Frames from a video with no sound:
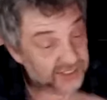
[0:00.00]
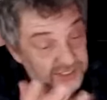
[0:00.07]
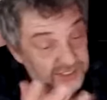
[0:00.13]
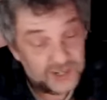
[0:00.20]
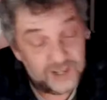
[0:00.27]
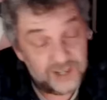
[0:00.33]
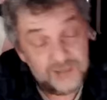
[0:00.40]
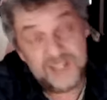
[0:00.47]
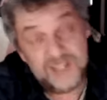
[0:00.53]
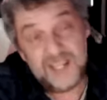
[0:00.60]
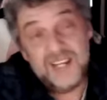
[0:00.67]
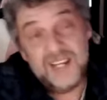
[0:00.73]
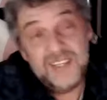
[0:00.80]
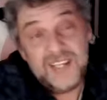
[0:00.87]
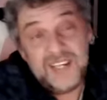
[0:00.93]
story
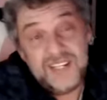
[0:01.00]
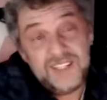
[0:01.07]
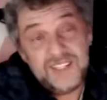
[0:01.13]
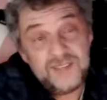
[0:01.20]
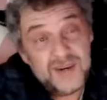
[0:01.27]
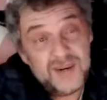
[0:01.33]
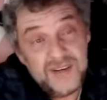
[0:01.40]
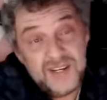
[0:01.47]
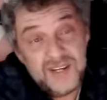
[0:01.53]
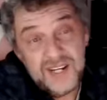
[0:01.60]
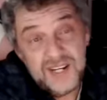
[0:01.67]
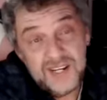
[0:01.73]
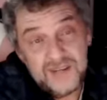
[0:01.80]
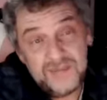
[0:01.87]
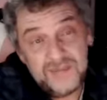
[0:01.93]
behind that is married
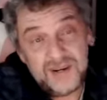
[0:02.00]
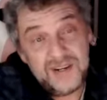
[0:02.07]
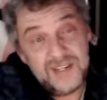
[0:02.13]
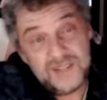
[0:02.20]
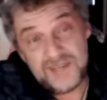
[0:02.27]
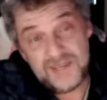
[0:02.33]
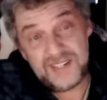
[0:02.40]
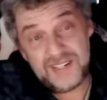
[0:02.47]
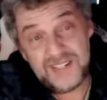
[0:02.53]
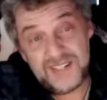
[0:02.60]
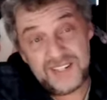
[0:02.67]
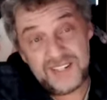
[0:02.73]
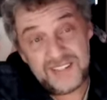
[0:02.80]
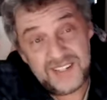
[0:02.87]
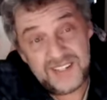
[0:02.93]

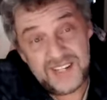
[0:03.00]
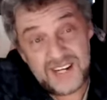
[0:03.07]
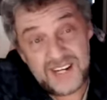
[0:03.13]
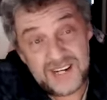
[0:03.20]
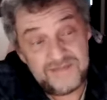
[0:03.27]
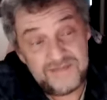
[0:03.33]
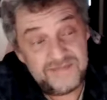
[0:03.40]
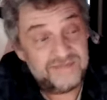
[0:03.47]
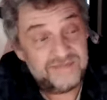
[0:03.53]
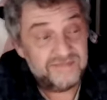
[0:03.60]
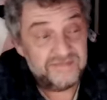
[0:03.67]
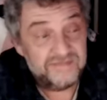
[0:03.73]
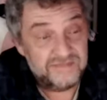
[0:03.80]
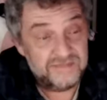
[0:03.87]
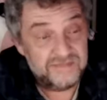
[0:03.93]
Amanda,
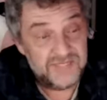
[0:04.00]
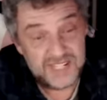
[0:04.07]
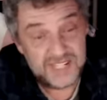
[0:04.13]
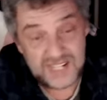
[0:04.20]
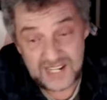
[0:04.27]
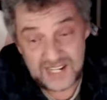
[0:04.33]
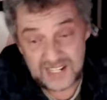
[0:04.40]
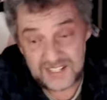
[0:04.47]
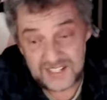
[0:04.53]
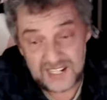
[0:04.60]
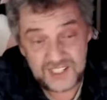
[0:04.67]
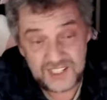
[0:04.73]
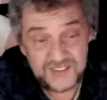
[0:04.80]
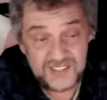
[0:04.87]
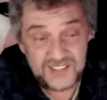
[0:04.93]
art
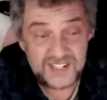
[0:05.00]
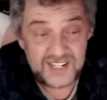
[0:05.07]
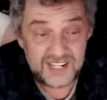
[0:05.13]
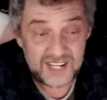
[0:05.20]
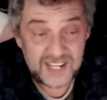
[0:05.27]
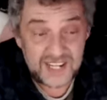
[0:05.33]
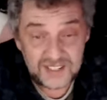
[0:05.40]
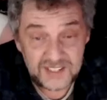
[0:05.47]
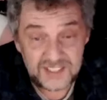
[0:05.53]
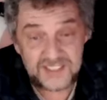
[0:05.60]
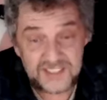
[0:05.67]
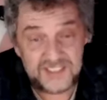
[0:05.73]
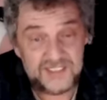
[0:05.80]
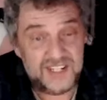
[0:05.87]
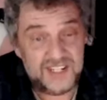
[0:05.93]
lecturer,
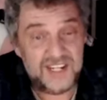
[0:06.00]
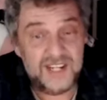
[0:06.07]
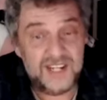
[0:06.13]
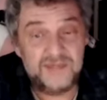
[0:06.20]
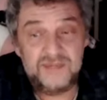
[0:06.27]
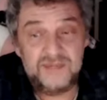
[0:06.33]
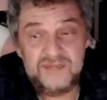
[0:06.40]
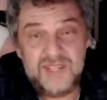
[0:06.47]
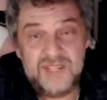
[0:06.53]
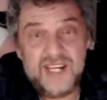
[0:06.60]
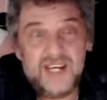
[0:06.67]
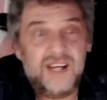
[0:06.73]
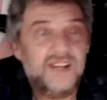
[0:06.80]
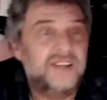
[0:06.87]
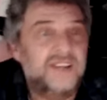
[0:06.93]
artist,
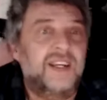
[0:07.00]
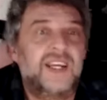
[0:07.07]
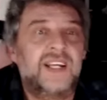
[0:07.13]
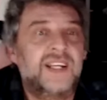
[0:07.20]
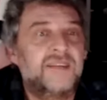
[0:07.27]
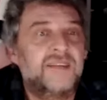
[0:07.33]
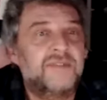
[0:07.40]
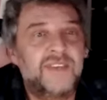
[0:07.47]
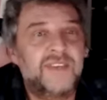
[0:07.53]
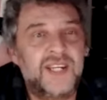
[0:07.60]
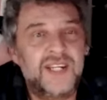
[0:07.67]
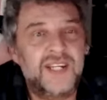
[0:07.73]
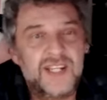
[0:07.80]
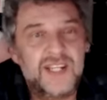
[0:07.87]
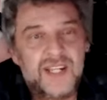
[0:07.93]
art in
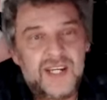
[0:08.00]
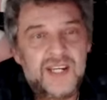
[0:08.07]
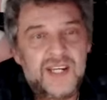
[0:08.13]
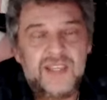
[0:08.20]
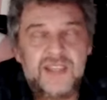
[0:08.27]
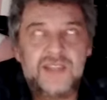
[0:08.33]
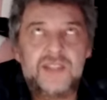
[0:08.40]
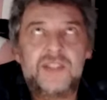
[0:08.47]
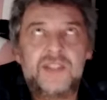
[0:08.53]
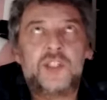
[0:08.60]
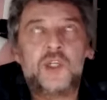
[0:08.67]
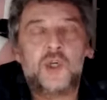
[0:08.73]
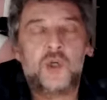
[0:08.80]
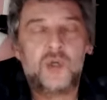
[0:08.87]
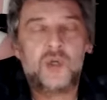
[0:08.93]
everything.
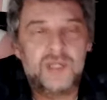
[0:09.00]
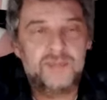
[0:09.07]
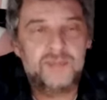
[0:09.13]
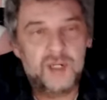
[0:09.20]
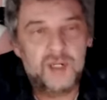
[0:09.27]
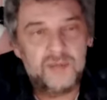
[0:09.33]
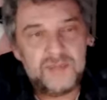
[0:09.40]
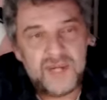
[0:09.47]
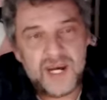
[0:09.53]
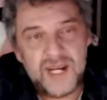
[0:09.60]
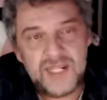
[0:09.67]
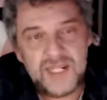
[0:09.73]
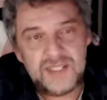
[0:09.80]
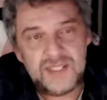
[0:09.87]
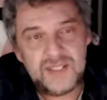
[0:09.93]
Totally blew my
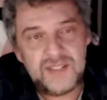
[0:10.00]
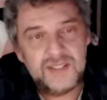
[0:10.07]
mind.